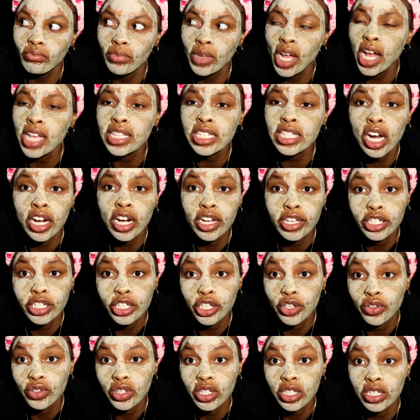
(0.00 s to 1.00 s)
that's not an
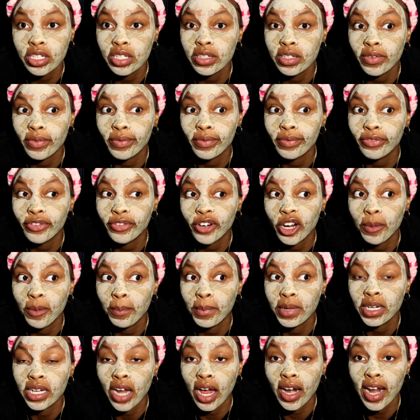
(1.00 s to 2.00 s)
excuse, it's
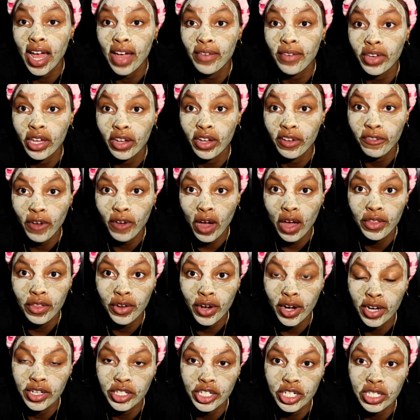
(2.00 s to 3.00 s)
from not having a
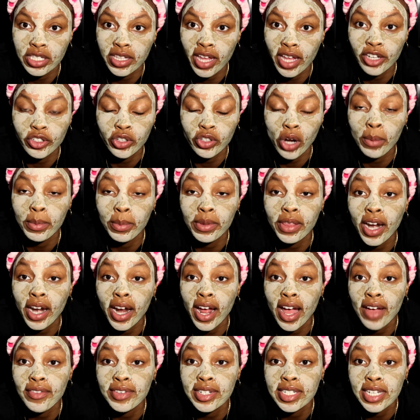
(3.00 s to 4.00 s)
father and just that trauma that I
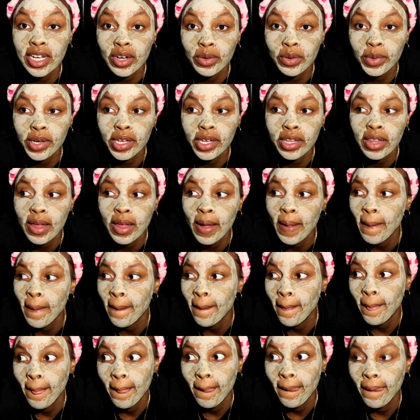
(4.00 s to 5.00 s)
haven't dealt with.
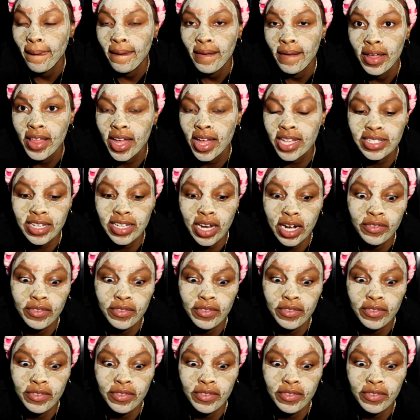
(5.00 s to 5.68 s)
That's not